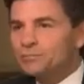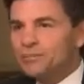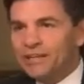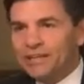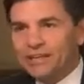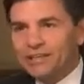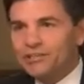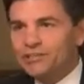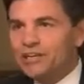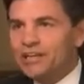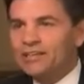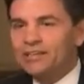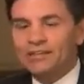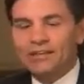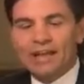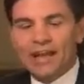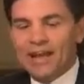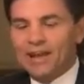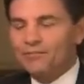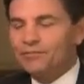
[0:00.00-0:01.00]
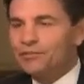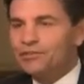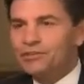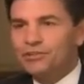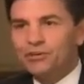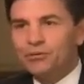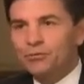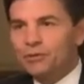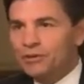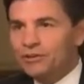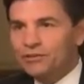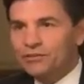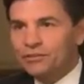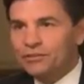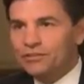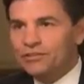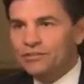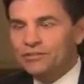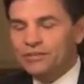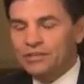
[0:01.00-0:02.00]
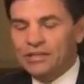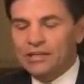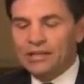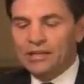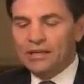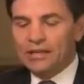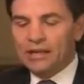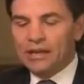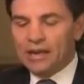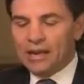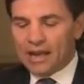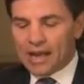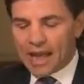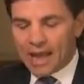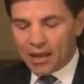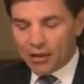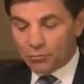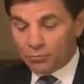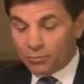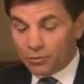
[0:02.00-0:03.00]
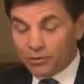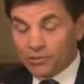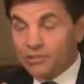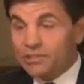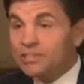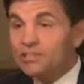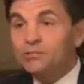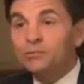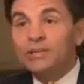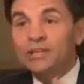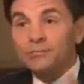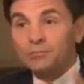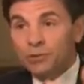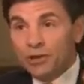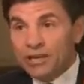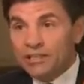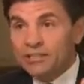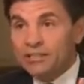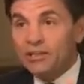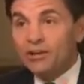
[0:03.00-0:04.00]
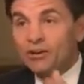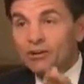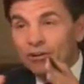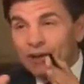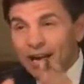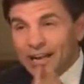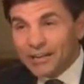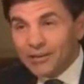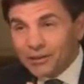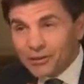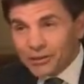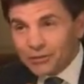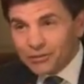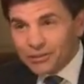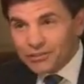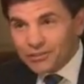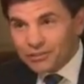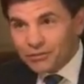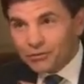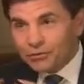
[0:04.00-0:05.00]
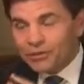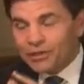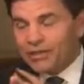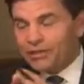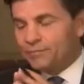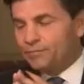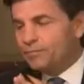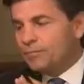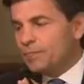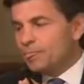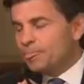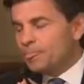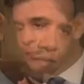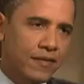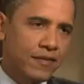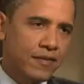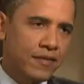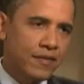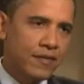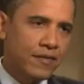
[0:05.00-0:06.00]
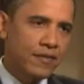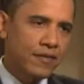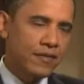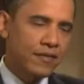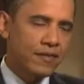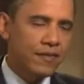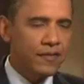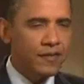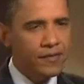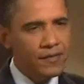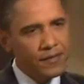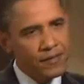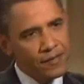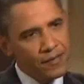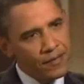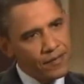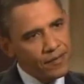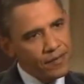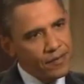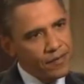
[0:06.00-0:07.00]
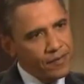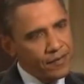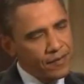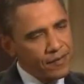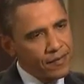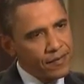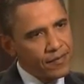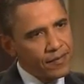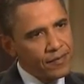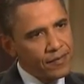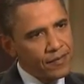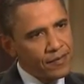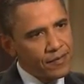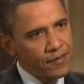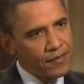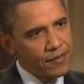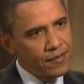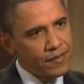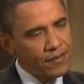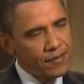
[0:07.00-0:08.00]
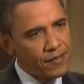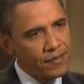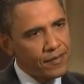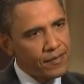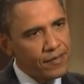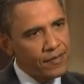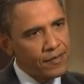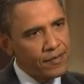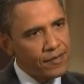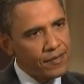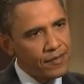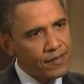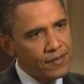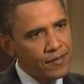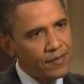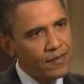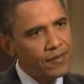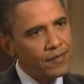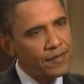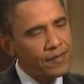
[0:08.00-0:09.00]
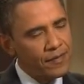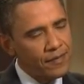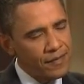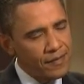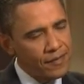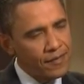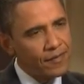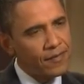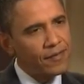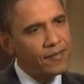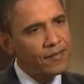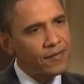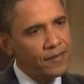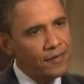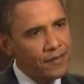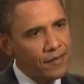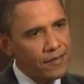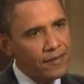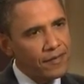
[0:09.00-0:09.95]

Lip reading: being injected after Joe Wilson's outburst. This week, President Carter, I know you disagree with that race is involved here. And we've talked about this in several interviews about